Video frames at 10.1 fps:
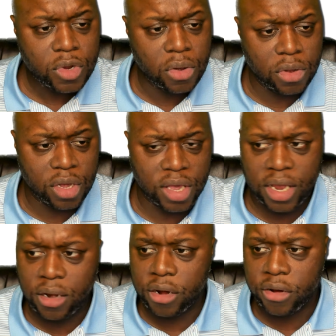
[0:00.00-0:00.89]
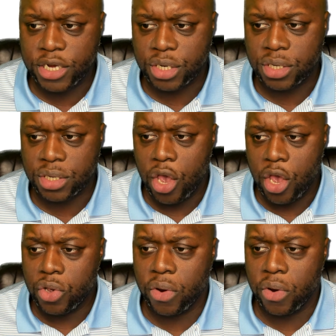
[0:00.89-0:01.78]
When you click on integrations,
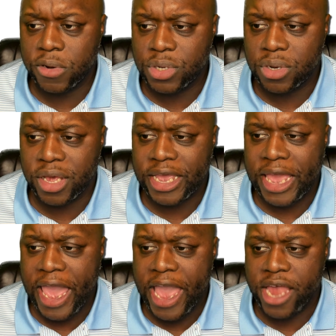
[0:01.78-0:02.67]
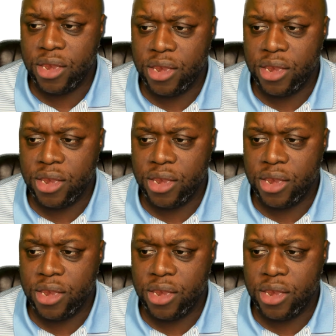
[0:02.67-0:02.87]
you are going to click add new